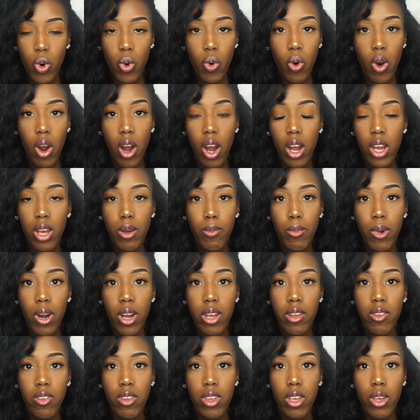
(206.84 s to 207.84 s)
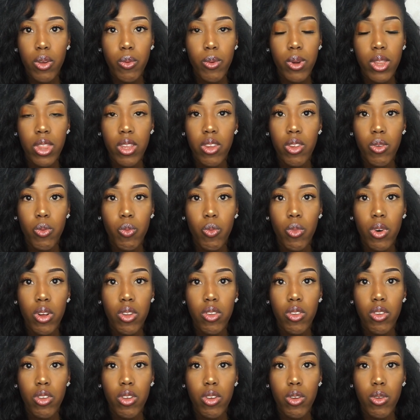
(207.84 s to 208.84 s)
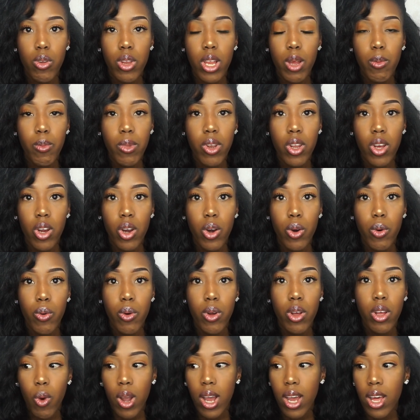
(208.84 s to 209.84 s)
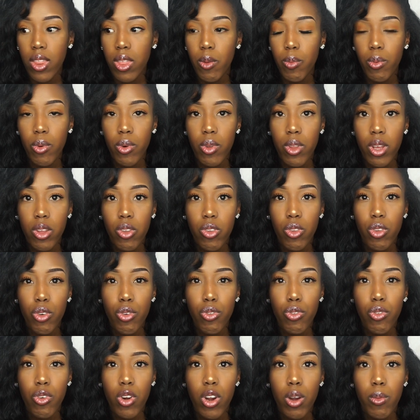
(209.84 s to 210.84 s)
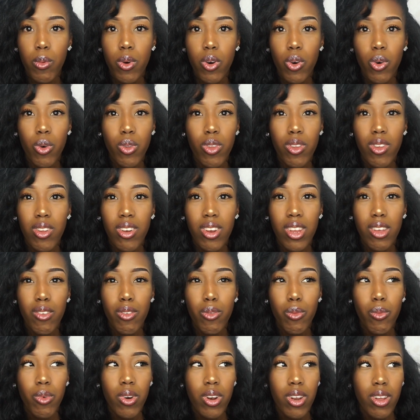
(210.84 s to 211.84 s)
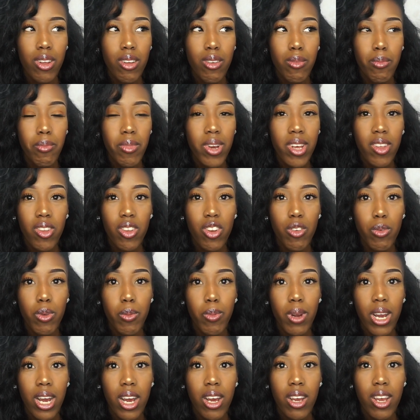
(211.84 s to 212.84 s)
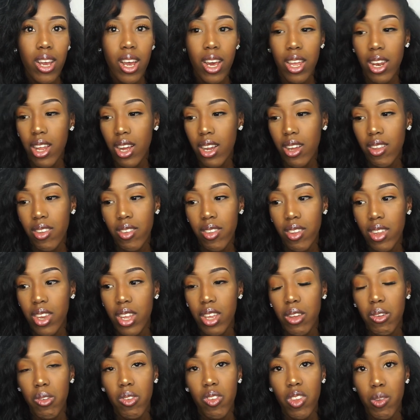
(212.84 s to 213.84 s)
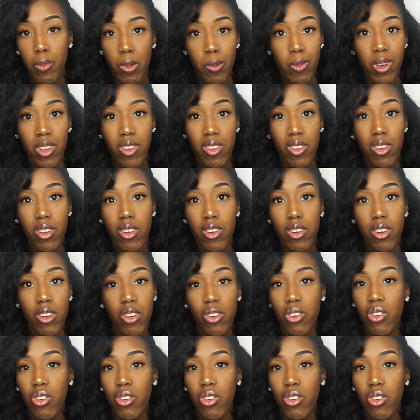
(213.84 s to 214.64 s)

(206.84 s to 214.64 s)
more high and mighty, where they didn't want to let me know where they brought their stuff from, or they didn't even want to message me back. And I can see that you see my message.